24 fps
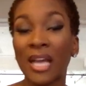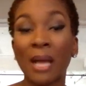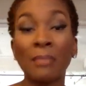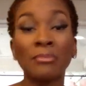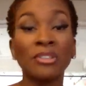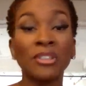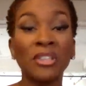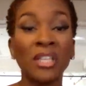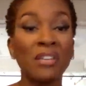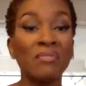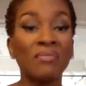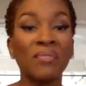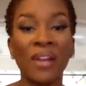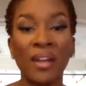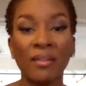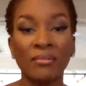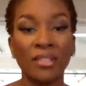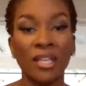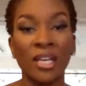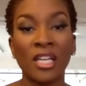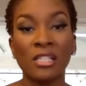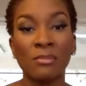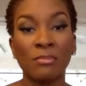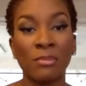I'm saying 5
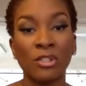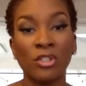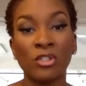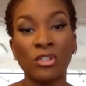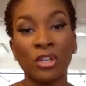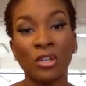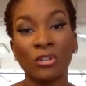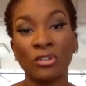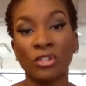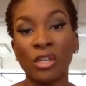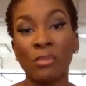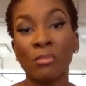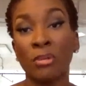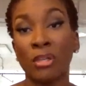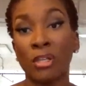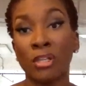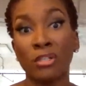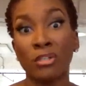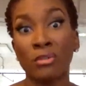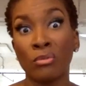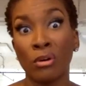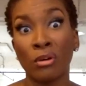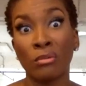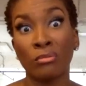days, but you know, typically
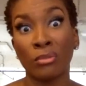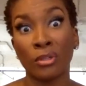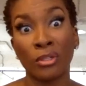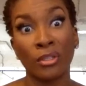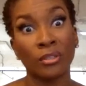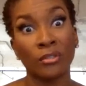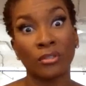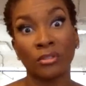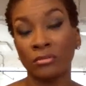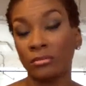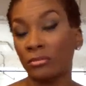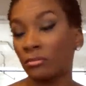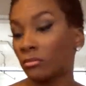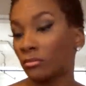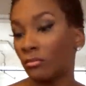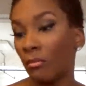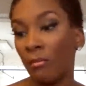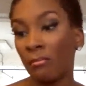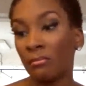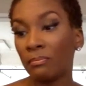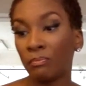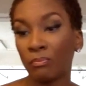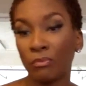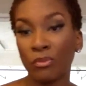you won't work
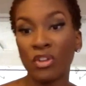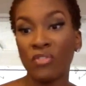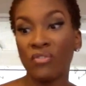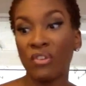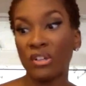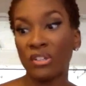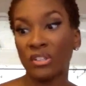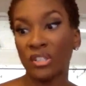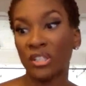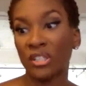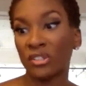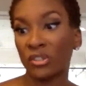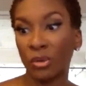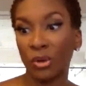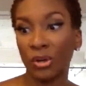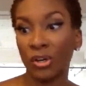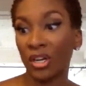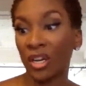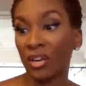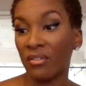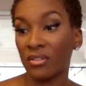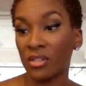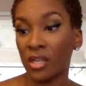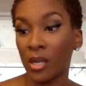when you first get
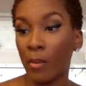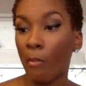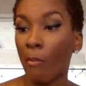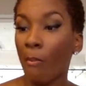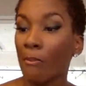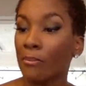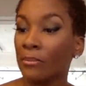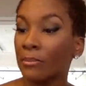started every day.